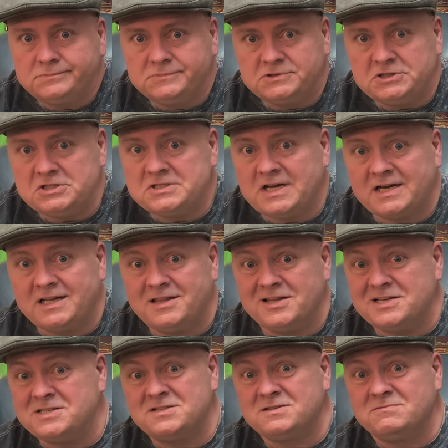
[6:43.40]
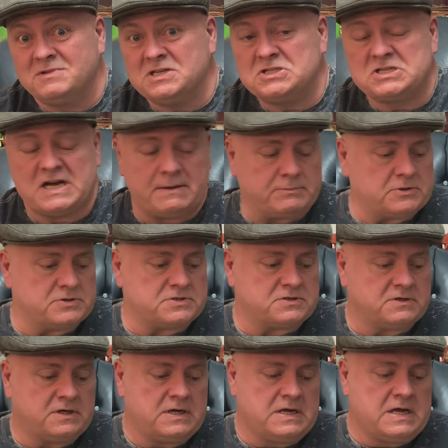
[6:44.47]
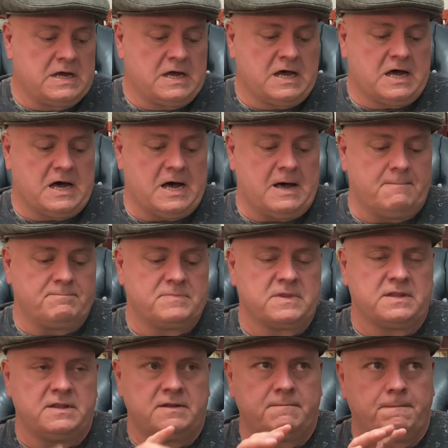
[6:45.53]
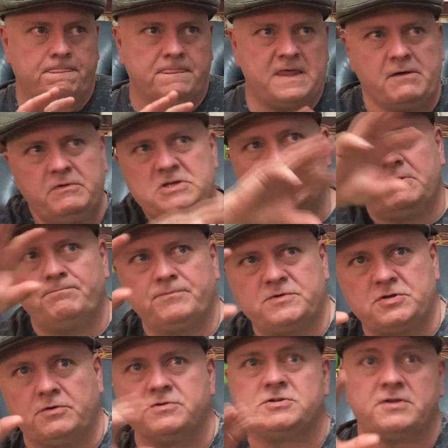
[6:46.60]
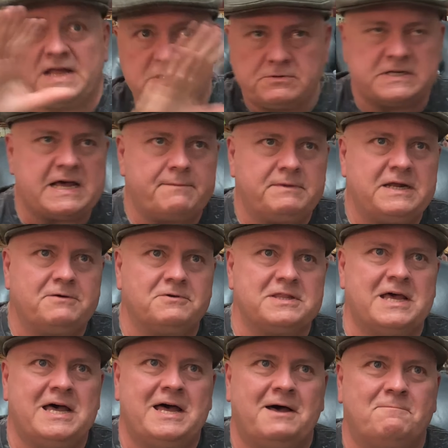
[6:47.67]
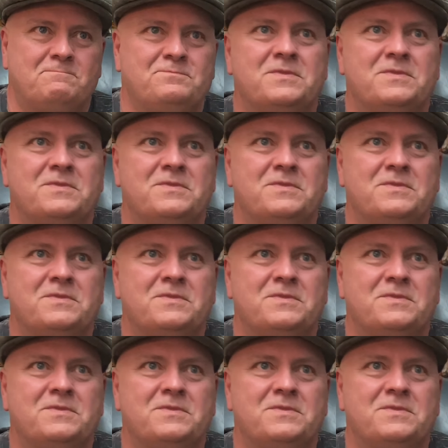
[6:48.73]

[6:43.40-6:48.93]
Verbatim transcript: She's not in these these chapters. Um, then we jump. So so that's what's happening with them.